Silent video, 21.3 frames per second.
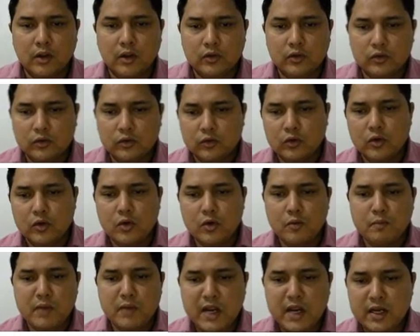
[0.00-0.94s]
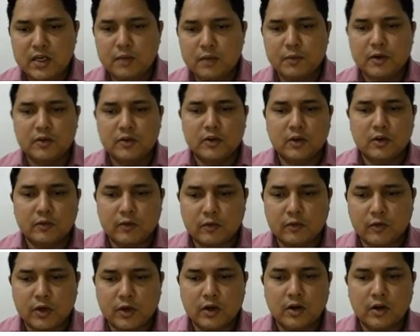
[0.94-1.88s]
So 90% of the
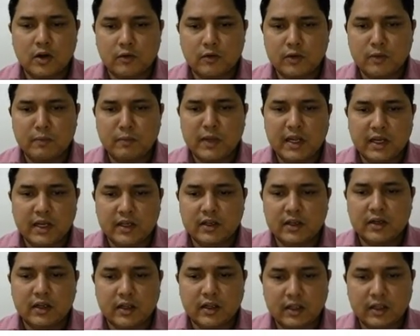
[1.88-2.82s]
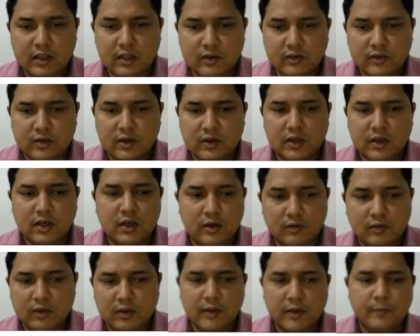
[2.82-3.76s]
work of the manager is
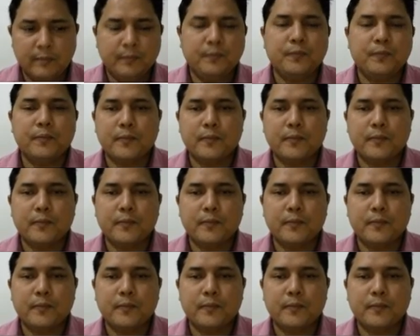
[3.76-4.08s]
related with them.